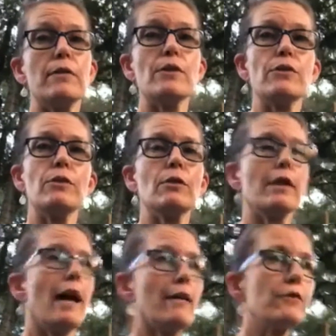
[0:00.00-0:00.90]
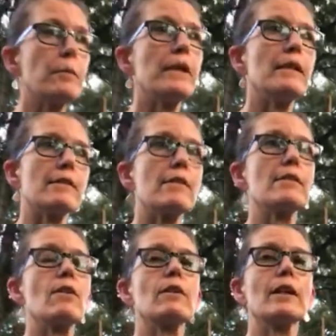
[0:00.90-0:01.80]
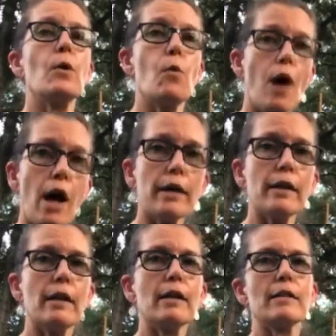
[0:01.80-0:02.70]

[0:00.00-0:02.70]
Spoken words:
is you don't have to be necessarily walking.